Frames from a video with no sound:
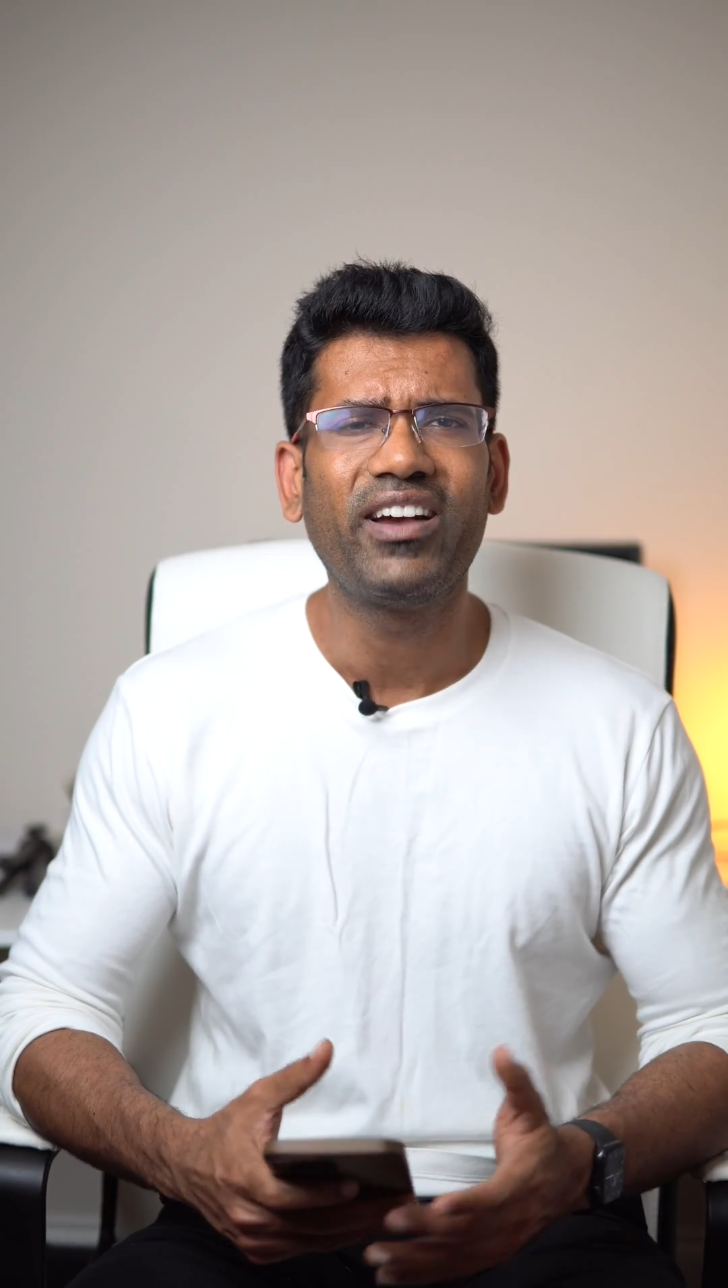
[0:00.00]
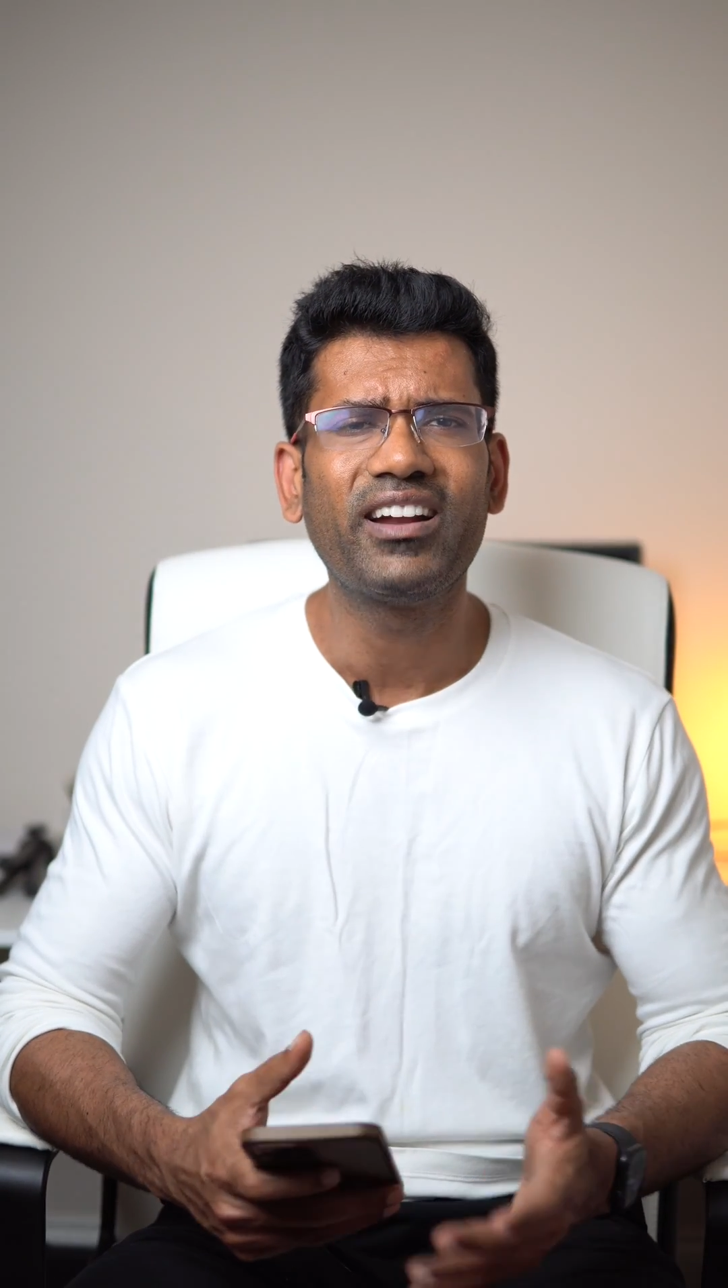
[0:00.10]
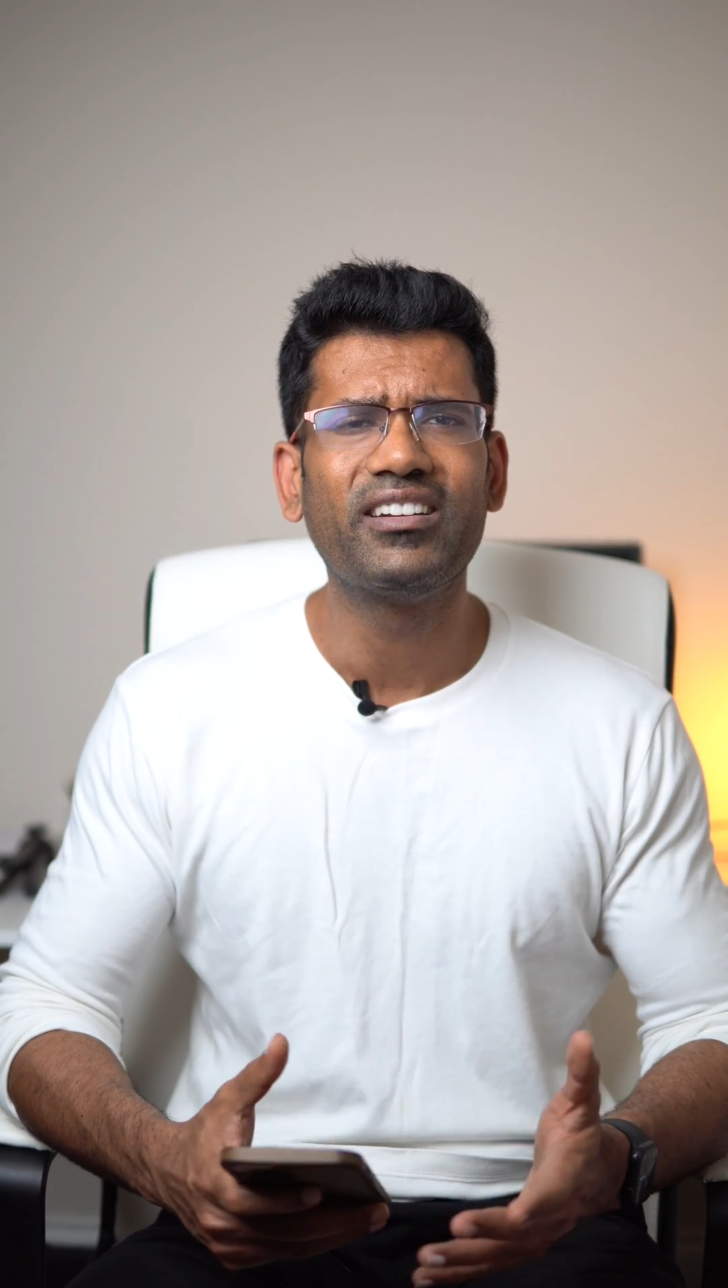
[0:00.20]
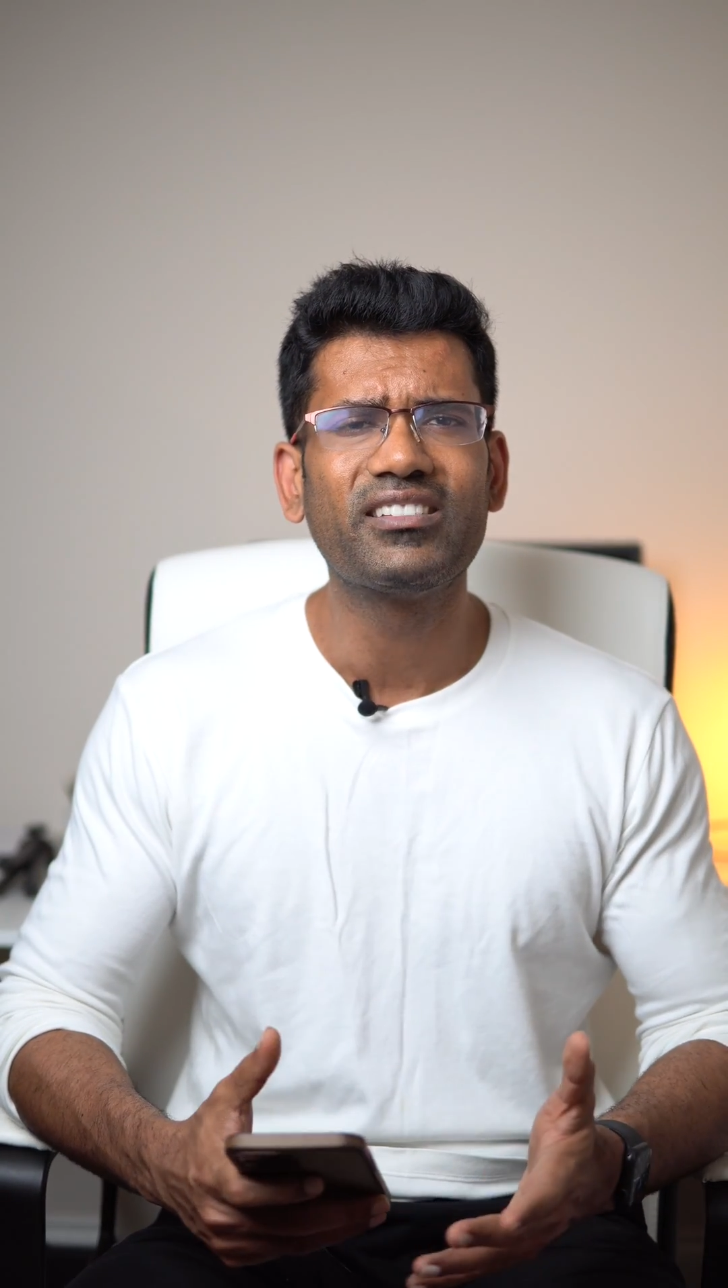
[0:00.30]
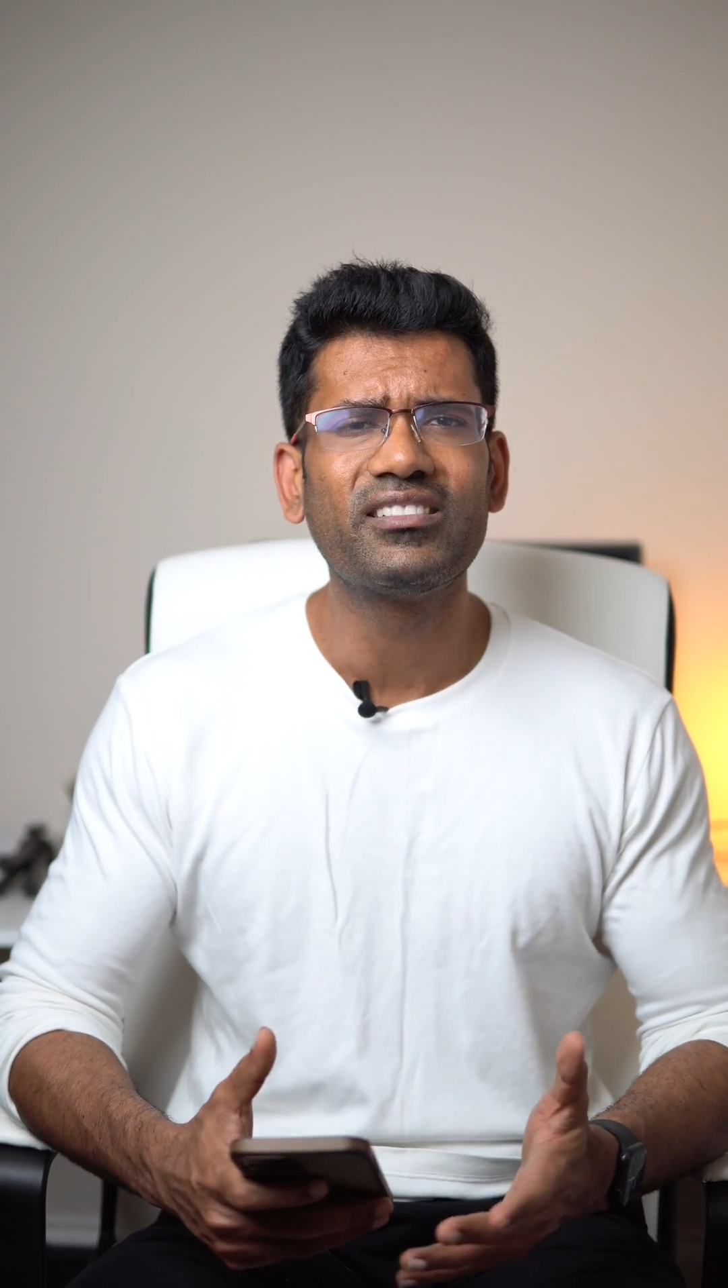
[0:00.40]

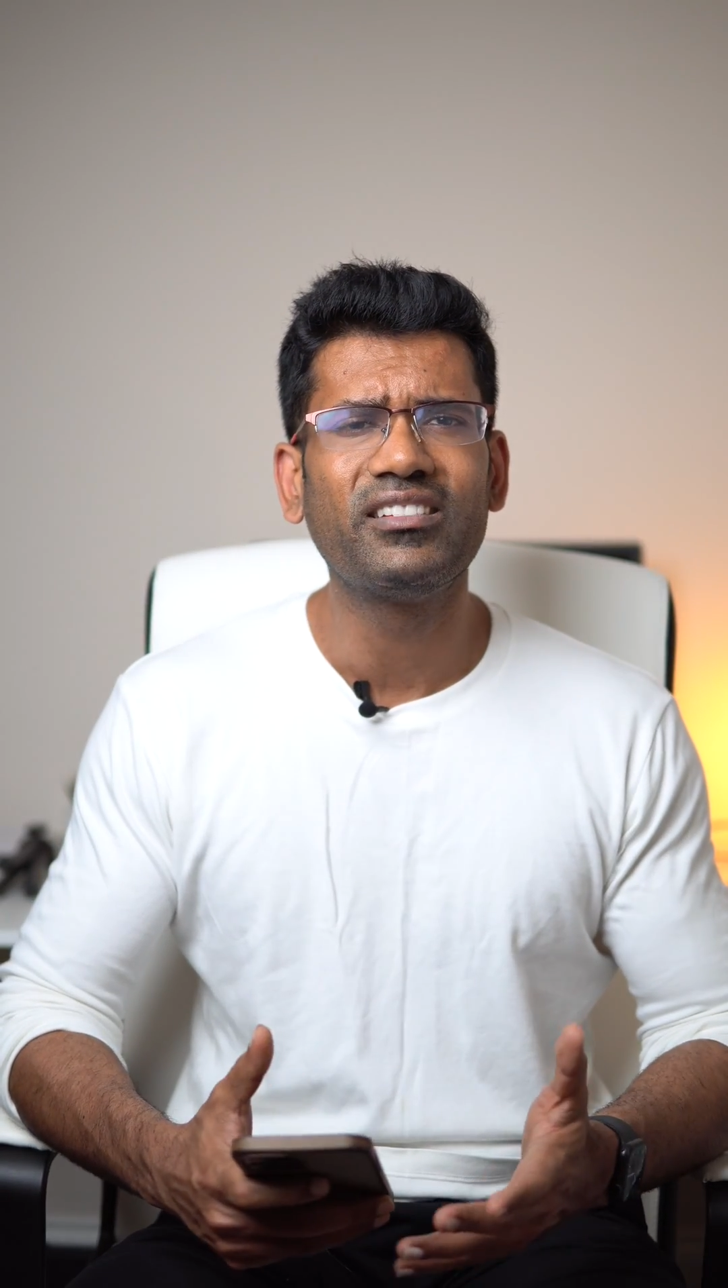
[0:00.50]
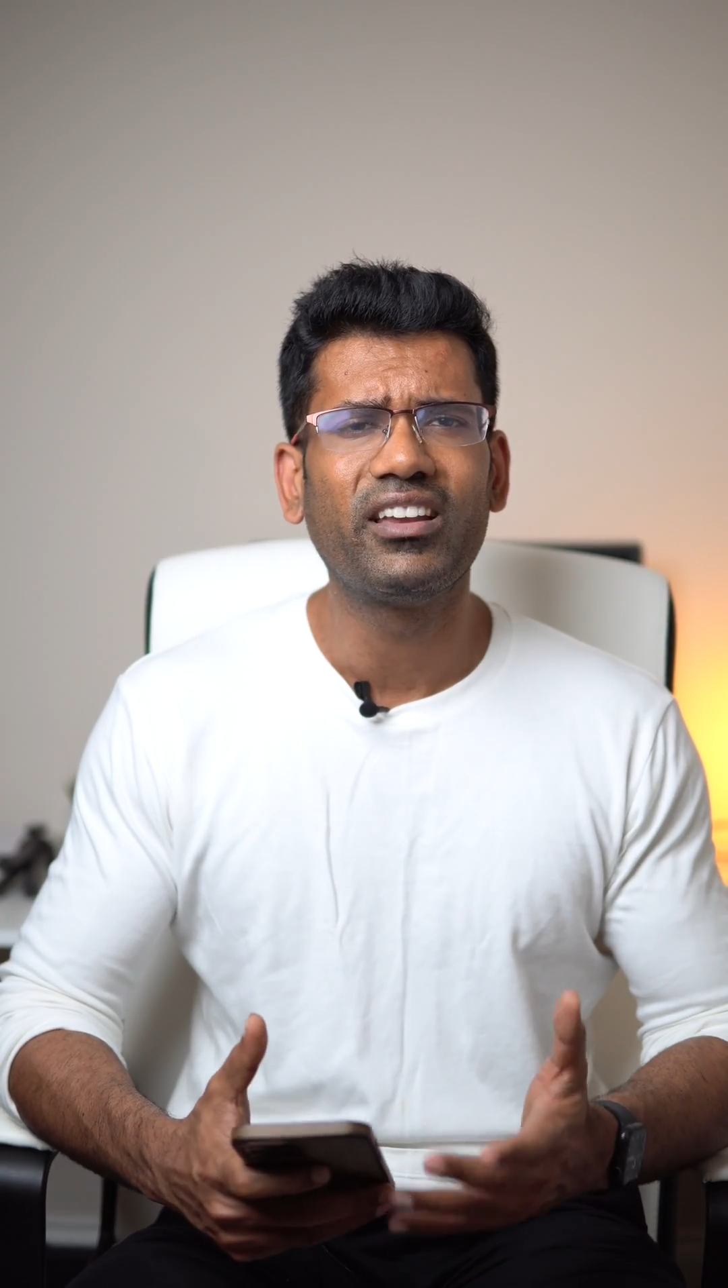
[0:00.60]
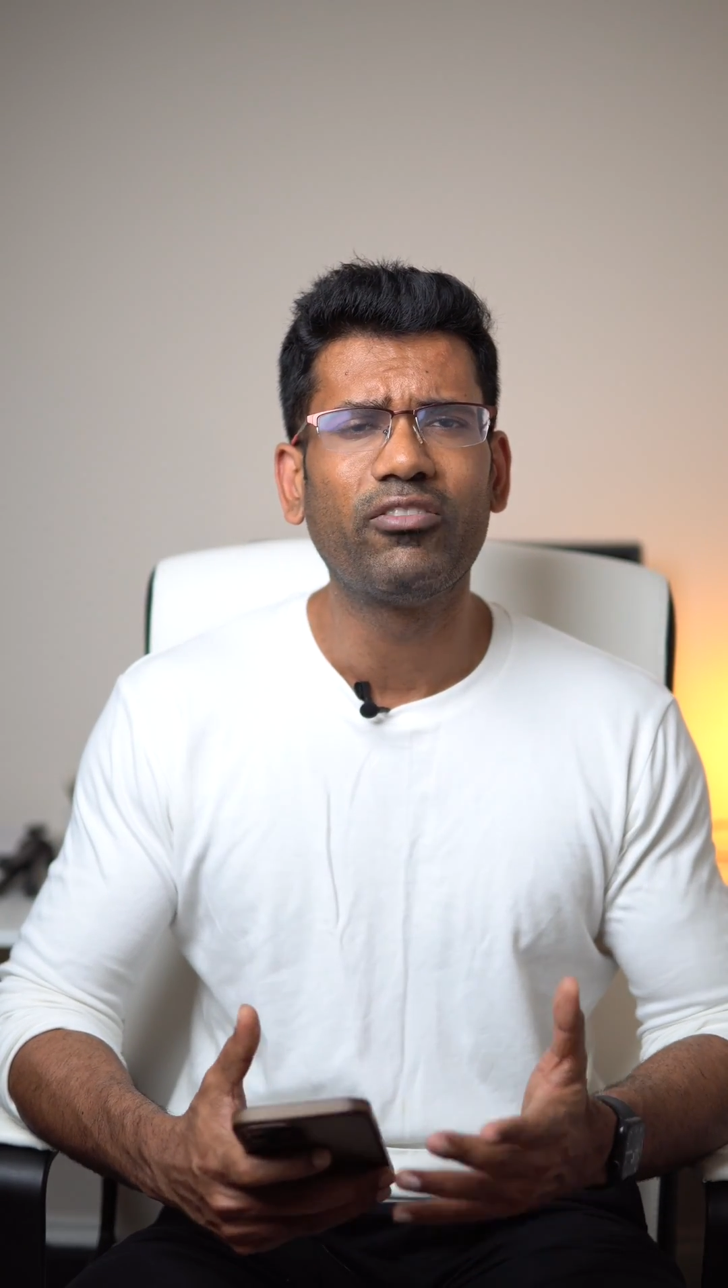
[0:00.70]
fat doesn't